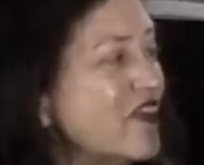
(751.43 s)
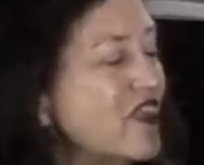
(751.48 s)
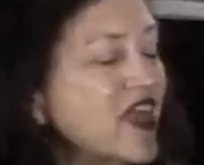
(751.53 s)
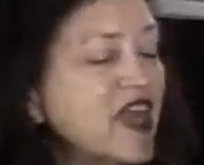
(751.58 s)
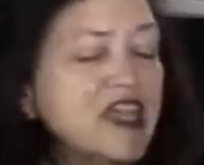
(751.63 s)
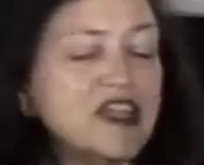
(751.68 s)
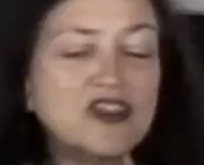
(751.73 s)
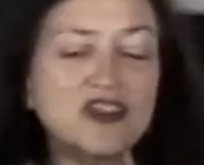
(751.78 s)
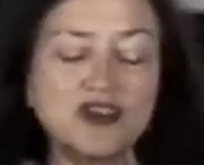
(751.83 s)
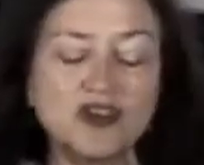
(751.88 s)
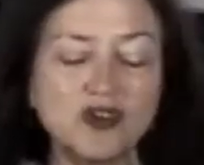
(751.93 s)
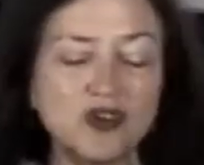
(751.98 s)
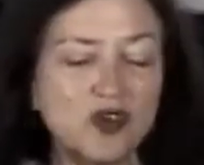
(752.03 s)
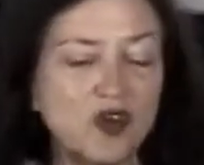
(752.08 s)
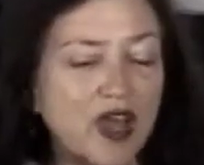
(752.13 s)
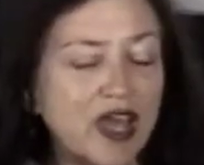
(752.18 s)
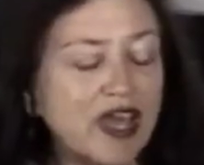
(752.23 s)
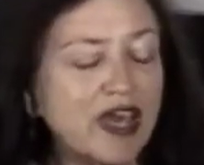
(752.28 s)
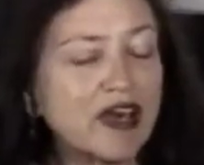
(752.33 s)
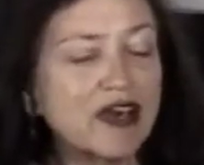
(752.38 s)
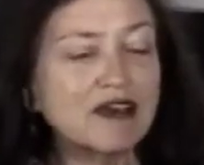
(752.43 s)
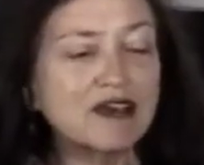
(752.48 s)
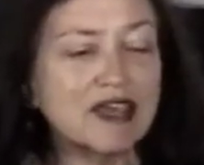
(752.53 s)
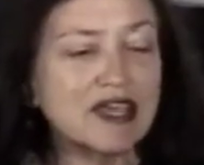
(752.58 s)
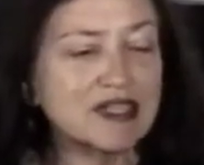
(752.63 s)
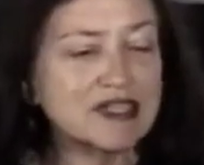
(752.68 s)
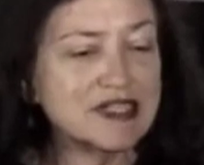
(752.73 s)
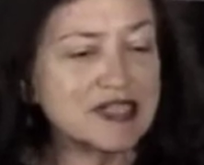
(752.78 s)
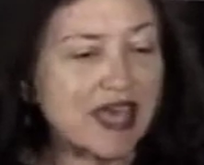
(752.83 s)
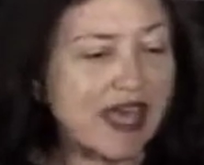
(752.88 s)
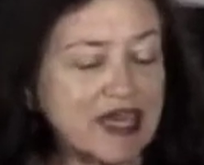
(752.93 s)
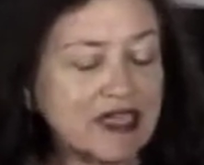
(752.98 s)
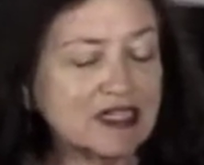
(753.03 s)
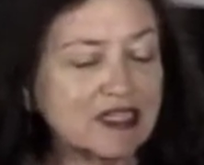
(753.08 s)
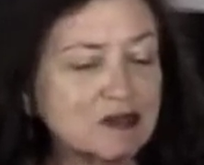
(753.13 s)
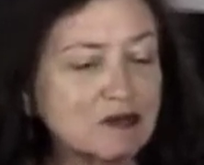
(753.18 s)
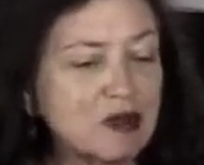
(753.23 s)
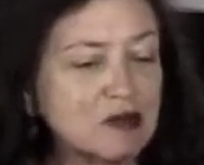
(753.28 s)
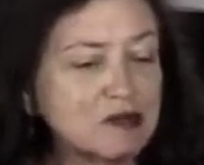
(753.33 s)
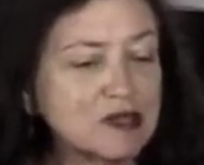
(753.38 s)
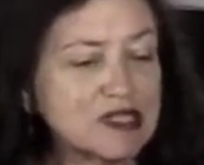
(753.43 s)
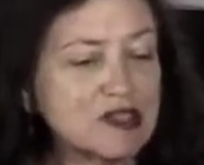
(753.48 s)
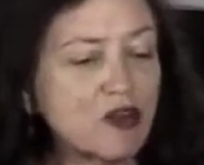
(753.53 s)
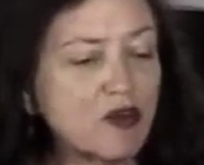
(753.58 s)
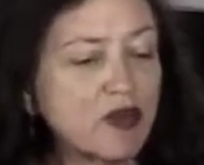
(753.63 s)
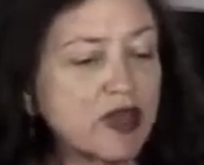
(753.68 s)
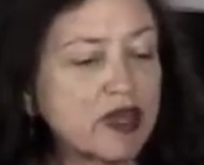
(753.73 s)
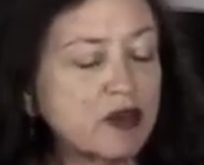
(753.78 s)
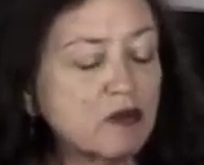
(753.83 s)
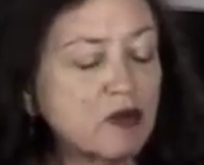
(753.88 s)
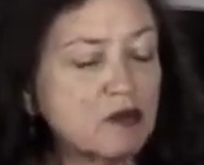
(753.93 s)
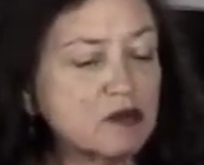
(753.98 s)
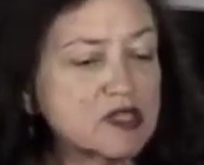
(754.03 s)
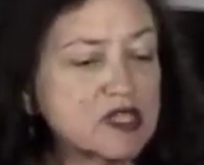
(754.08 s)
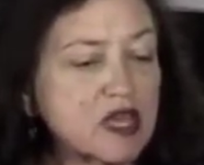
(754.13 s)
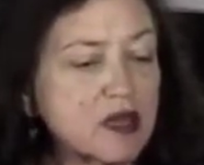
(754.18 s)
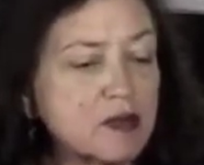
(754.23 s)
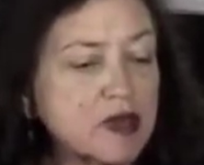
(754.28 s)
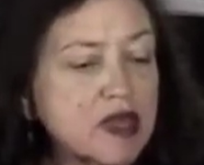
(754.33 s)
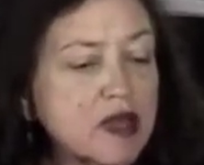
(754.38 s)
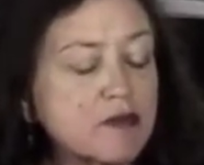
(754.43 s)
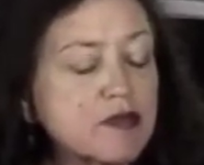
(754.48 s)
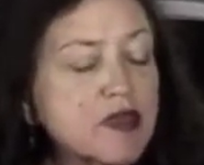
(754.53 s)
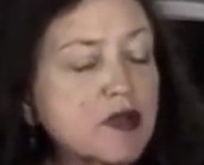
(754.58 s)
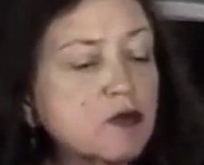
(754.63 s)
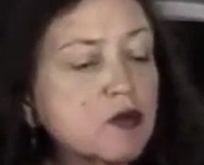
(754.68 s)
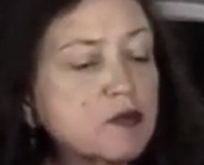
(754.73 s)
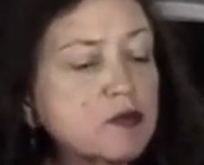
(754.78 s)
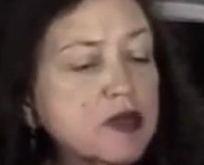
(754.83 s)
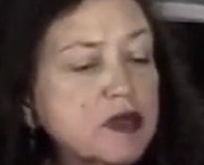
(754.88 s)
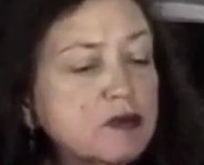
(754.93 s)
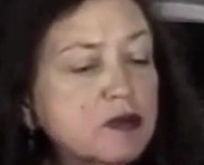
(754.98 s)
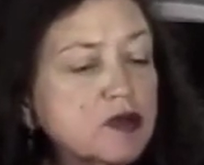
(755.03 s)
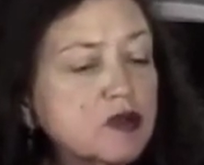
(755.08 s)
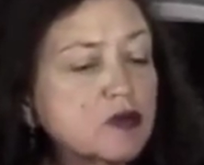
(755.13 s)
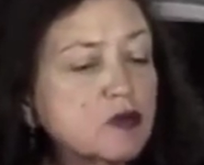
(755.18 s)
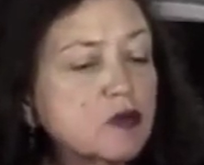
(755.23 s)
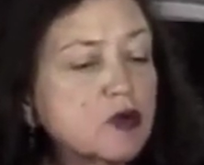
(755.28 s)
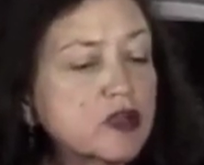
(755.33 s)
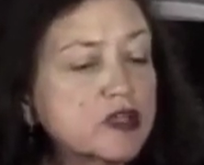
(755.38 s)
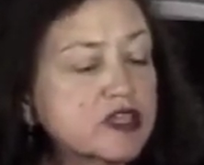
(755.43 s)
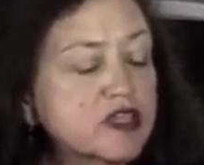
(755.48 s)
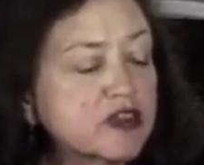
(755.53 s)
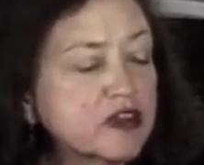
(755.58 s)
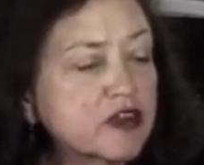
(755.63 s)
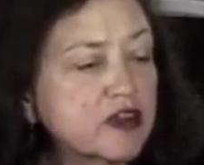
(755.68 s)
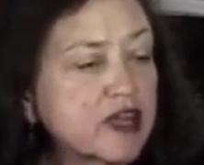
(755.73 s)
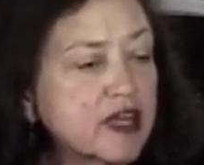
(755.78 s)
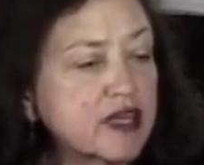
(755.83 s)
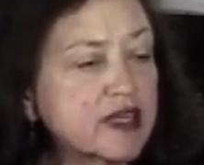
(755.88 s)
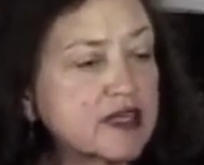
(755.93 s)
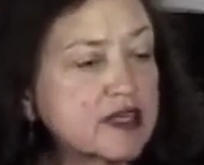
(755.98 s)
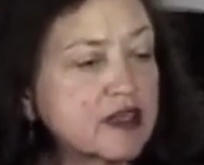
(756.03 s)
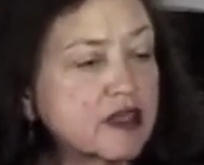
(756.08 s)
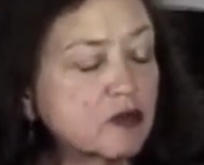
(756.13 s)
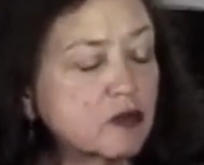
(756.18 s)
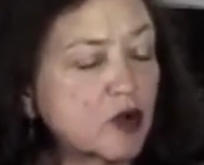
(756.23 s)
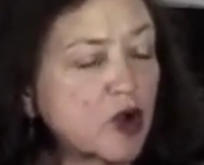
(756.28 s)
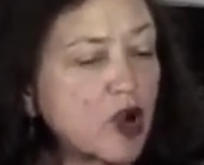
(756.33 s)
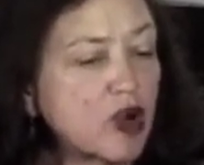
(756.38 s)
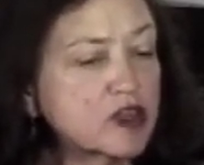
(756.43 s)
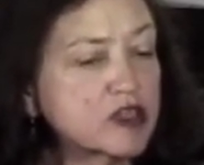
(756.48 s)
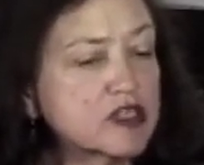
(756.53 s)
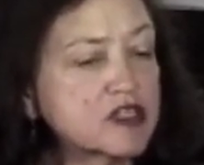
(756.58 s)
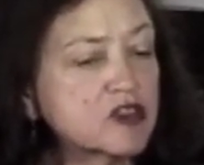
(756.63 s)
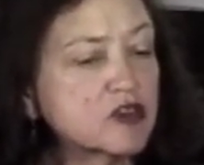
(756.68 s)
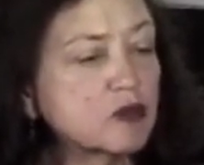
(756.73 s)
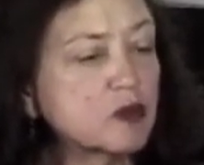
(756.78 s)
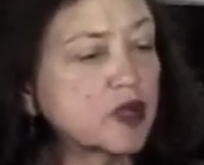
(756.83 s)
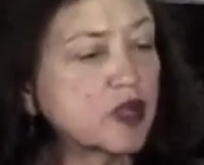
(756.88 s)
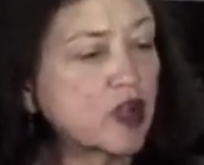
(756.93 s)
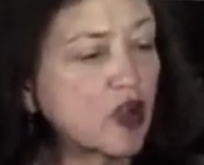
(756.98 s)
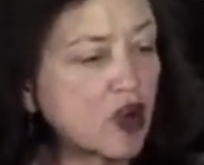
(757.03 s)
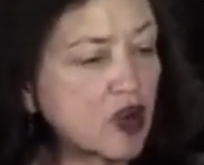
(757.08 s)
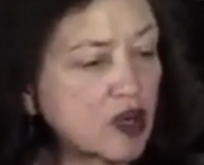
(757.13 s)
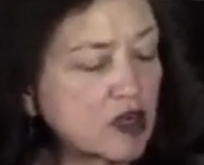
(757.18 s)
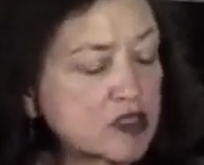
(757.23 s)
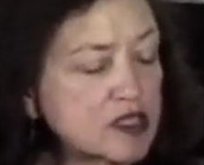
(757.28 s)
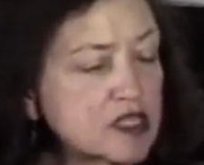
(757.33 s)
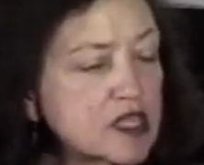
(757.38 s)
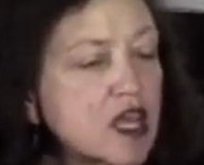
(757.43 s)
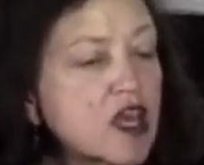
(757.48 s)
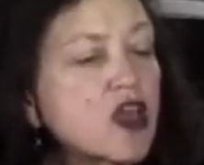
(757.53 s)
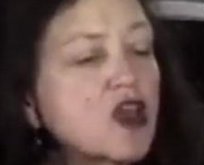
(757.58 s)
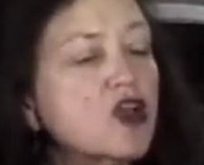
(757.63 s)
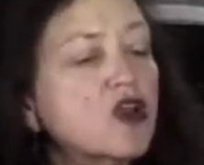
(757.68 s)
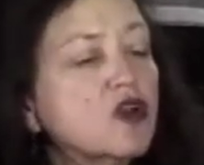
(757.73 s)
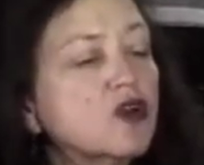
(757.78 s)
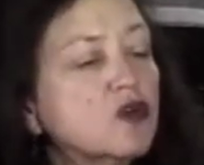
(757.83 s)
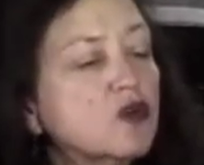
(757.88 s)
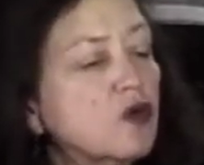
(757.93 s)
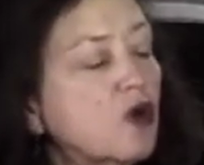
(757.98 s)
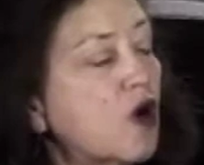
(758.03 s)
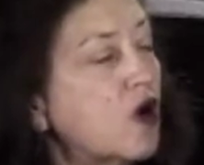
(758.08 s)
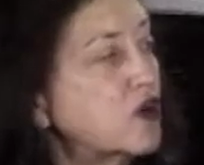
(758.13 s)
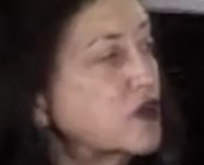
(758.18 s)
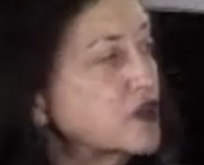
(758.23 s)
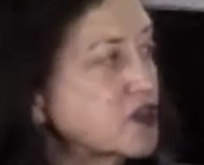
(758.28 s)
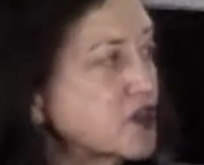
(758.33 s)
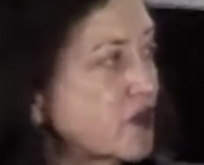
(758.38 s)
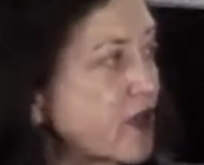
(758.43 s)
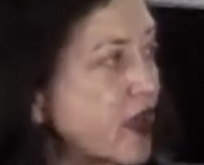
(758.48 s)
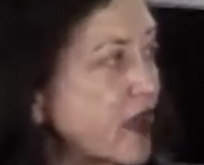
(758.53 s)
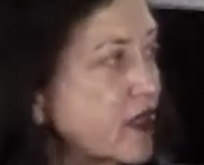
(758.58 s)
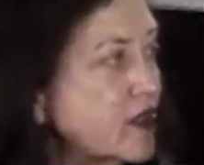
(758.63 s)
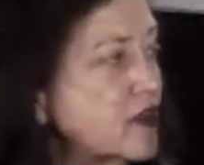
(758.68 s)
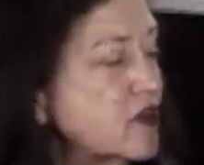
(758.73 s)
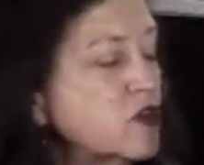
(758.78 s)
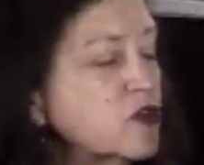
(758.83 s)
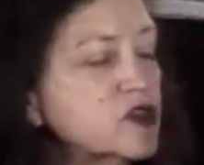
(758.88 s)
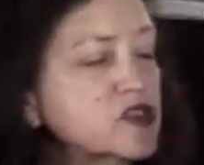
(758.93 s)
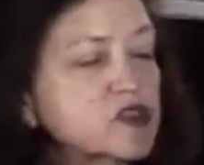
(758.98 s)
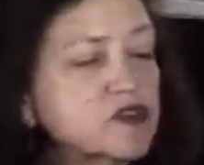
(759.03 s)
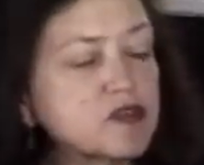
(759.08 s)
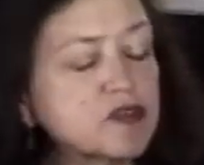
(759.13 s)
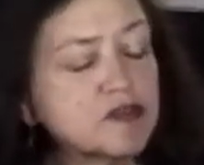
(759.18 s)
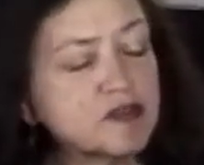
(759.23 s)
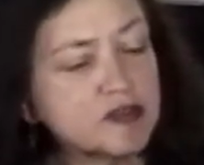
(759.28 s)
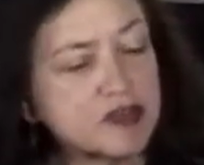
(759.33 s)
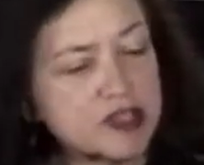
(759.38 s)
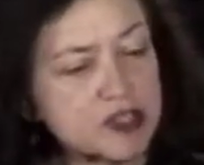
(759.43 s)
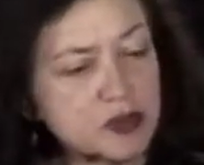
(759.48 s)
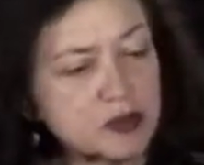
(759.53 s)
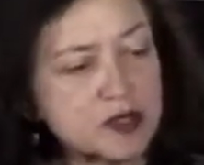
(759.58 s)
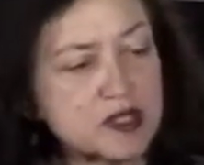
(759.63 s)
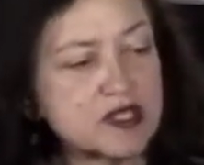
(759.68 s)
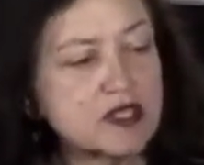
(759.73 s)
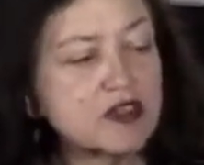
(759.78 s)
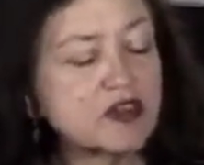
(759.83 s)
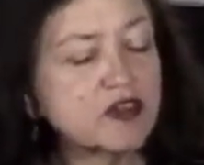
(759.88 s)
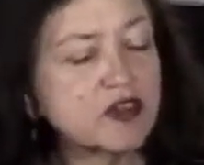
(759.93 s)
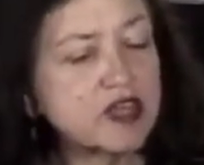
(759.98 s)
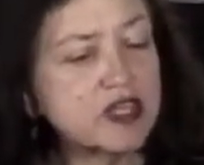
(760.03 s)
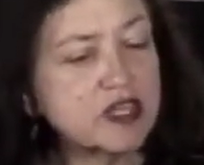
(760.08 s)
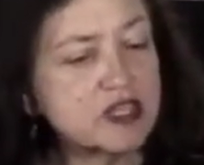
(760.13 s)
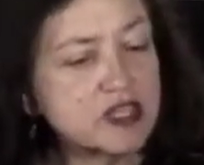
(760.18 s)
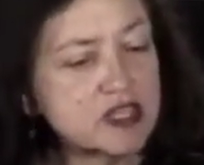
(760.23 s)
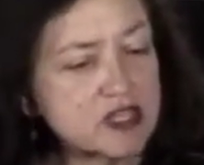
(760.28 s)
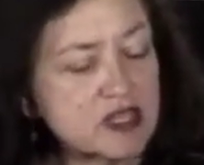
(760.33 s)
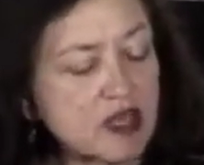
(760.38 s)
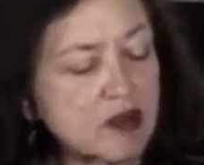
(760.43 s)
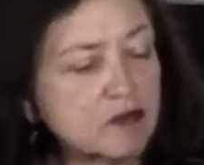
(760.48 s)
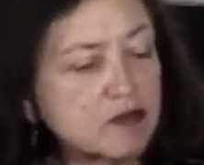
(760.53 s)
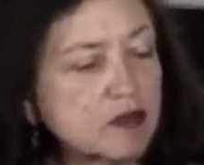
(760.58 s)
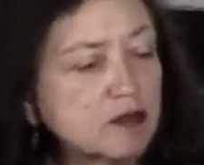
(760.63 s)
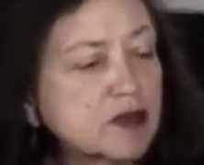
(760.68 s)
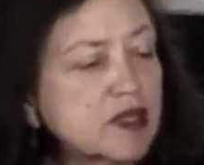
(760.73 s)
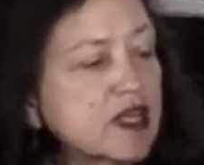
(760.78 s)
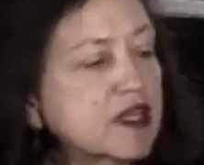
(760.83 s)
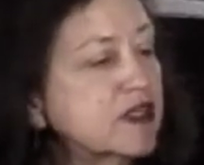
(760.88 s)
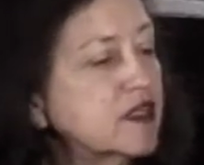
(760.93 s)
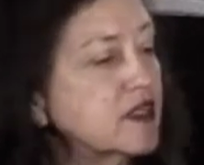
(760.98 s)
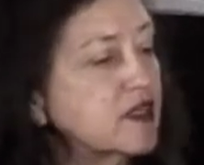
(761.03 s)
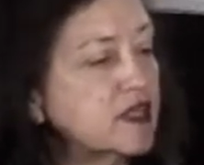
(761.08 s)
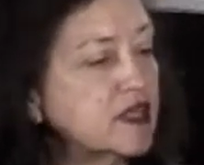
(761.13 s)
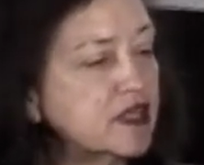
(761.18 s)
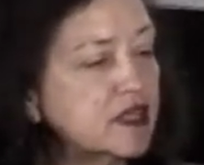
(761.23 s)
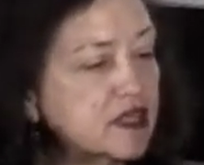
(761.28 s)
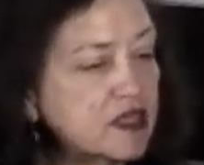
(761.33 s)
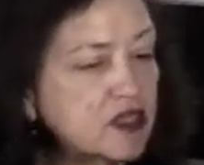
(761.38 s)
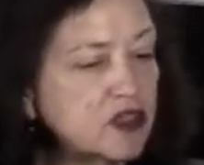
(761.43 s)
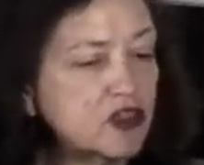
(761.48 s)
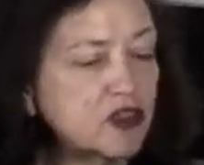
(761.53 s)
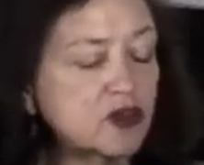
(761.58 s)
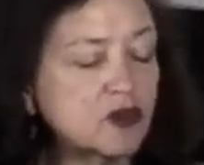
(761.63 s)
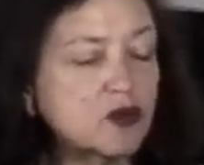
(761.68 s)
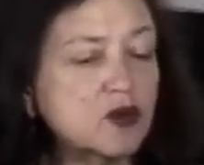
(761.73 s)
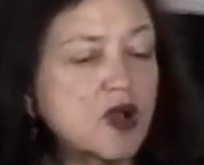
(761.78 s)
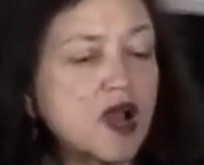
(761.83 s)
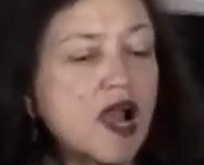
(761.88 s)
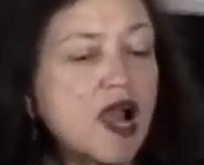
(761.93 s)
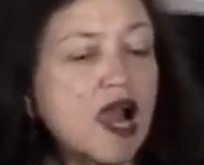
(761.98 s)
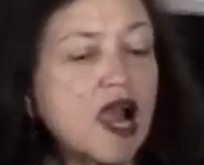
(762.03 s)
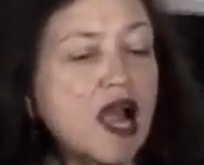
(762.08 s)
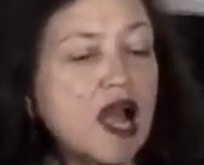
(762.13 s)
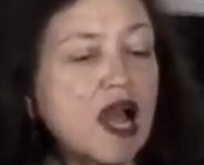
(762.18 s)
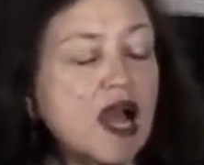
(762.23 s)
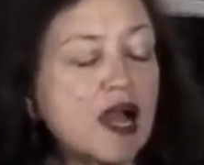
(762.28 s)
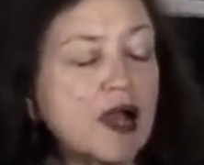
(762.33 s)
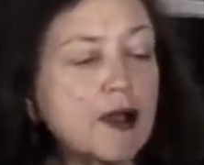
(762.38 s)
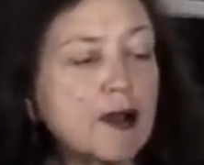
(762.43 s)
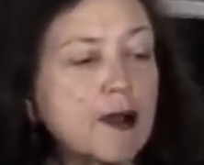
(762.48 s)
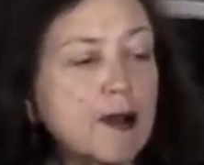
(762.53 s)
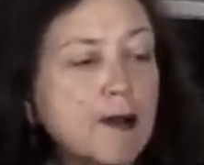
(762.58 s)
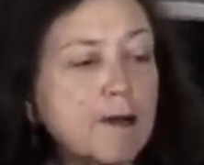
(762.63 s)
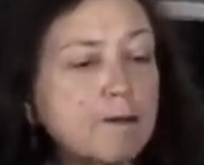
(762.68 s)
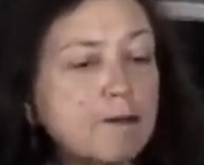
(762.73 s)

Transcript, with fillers: they knew uh, exactly what was right. going and what was coming up. There were people who worked here. Uh, there were artists who were guards, who also had. Right. Christopher Finch was here. He had just come from London. He knew. Right.